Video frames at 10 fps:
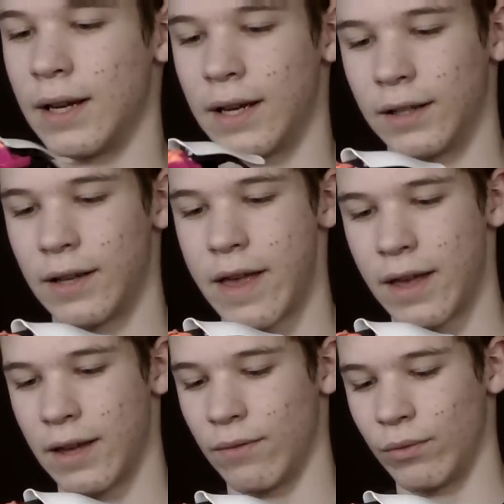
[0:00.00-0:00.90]
uh,
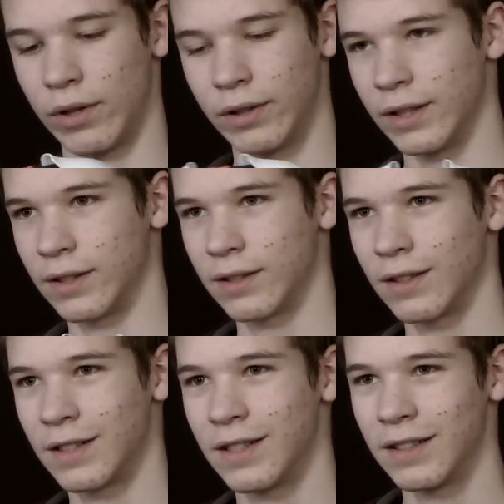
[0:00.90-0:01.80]
well,
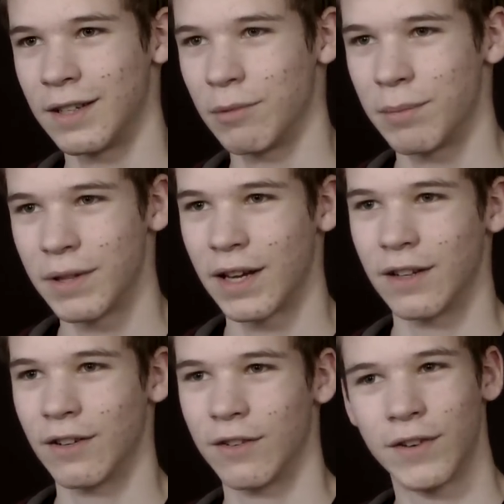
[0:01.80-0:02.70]
it's it doesn't seem to be
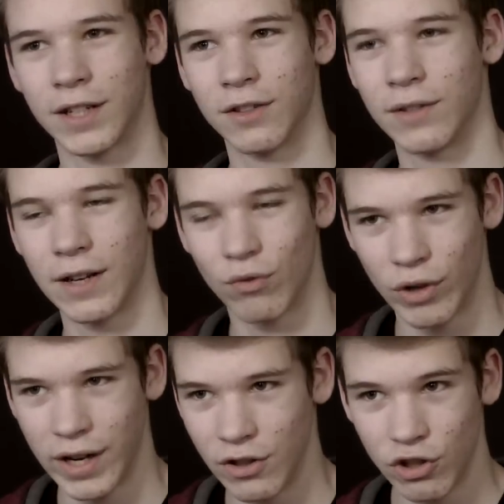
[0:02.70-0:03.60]
that effective at
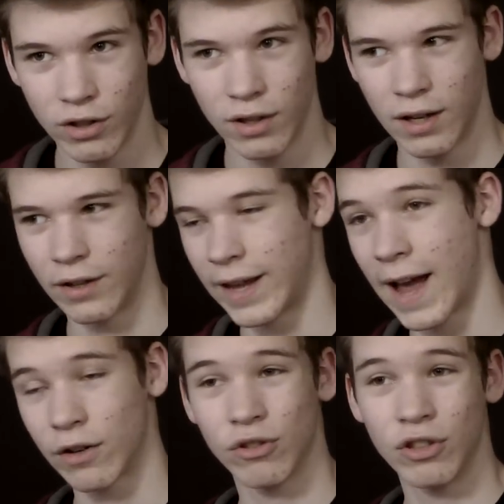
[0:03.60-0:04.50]
range. Uh,
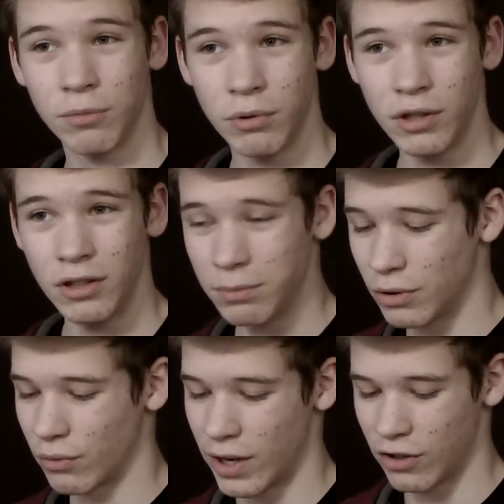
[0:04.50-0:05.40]
the accuracy is pretty good,
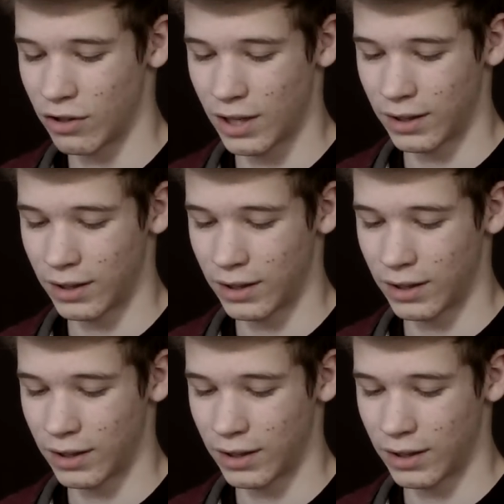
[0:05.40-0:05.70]
but the range is